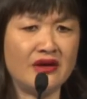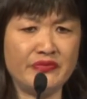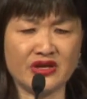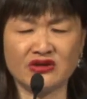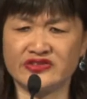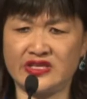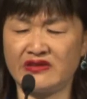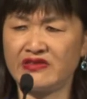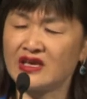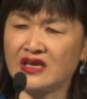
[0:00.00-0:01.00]
because
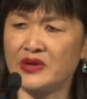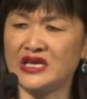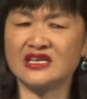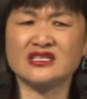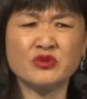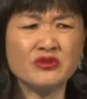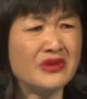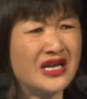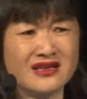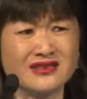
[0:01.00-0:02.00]
they're thinking about export
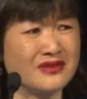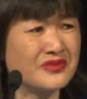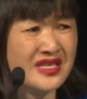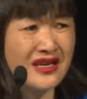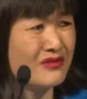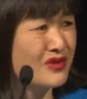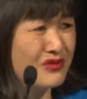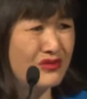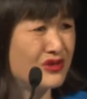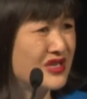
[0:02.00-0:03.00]
markets, I'm saying, well,
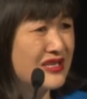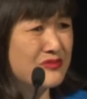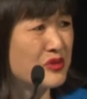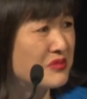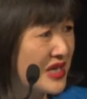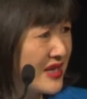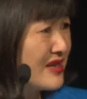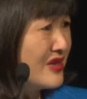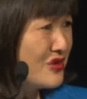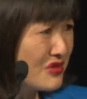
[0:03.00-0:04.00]
what export
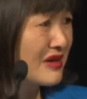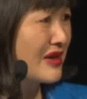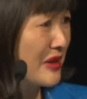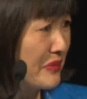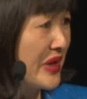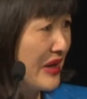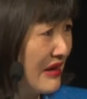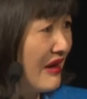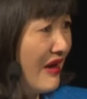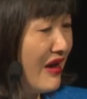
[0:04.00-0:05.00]
market are you thinking about?
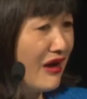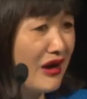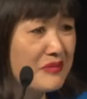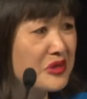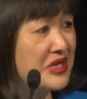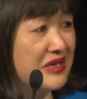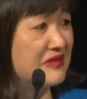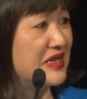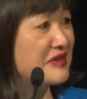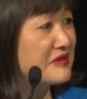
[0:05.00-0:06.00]
I'm looking
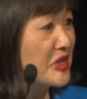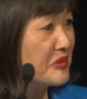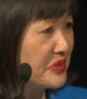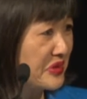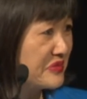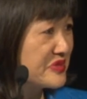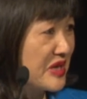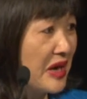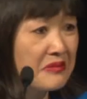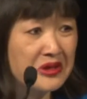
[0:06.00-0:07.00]
at the ethno-birds.
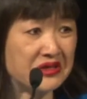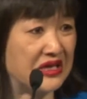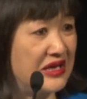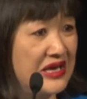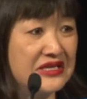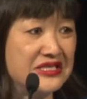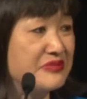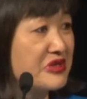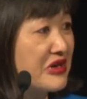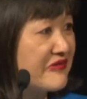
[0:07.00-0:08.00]
I'm looking at our
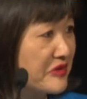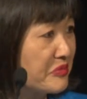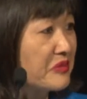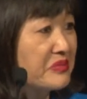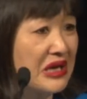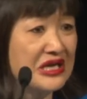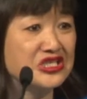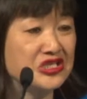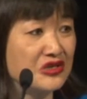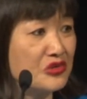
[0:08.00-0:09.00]
demographic
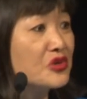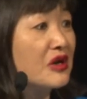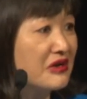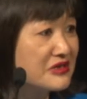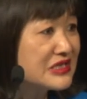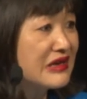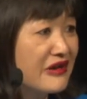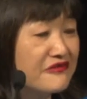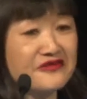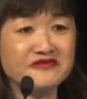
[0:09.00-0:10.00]
population in Auckland.
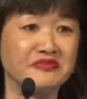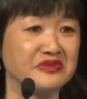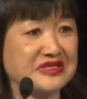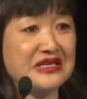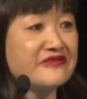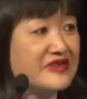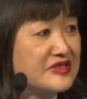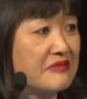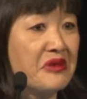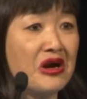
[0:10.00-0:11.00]
50% of
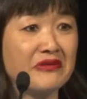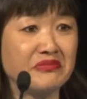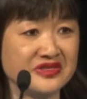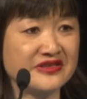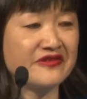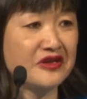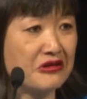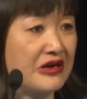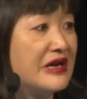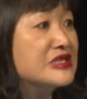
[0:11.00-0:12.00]
us are Maori,
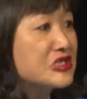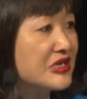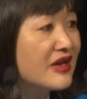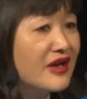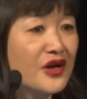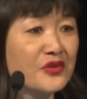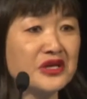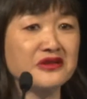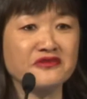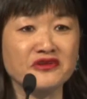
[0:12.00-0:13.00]
Pacifica and Asian.
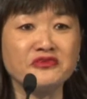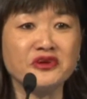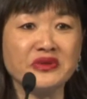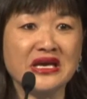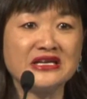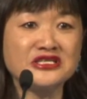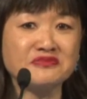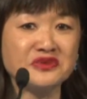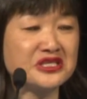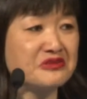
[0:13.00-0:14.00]
1 in 3 will be
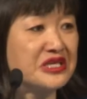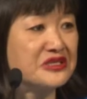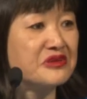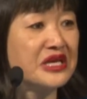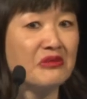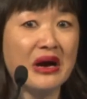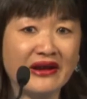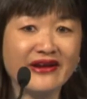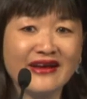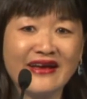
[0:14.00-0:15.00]
Asian by
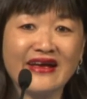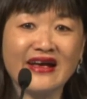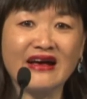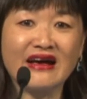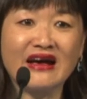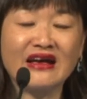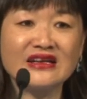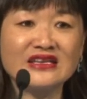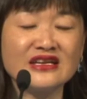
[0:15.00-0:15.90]
2021. I'm